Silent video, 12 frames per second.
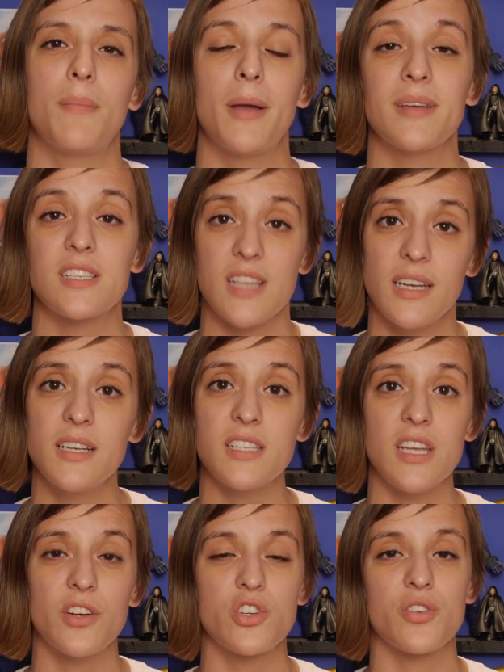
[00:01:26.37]
I'm excited to
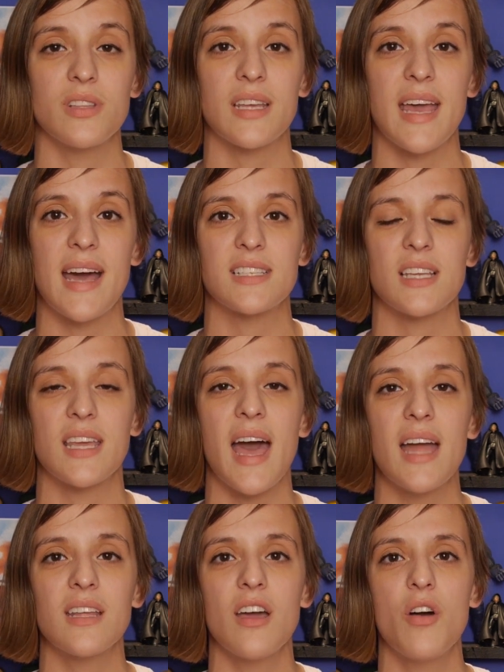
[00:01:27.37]
see her join the cast at
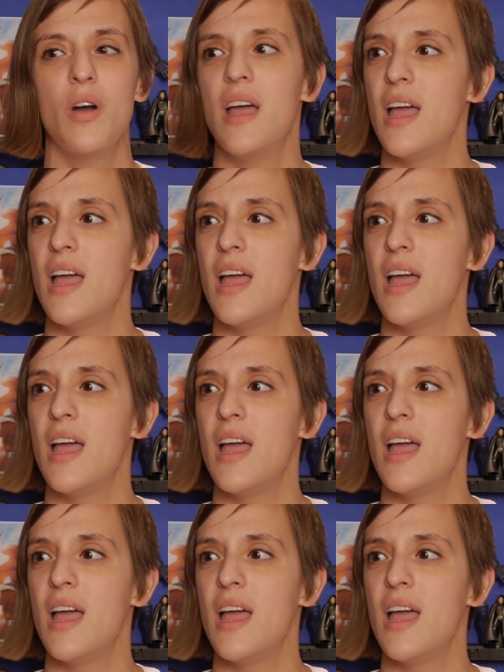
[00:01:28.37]
Catco,